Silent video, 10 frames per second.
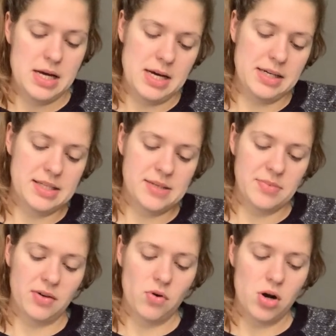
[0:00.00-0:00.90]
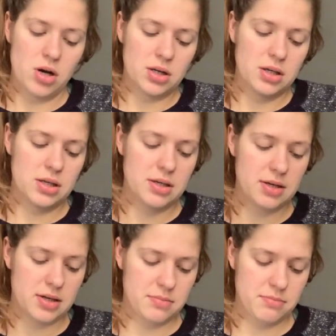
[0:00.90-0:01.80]
I did something wrong.
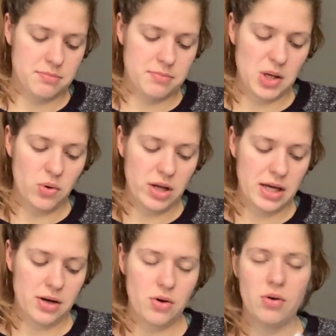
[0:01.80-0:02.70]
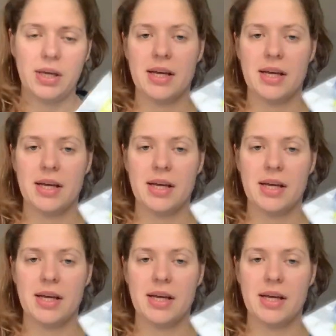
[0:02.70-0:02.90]
Mill Hill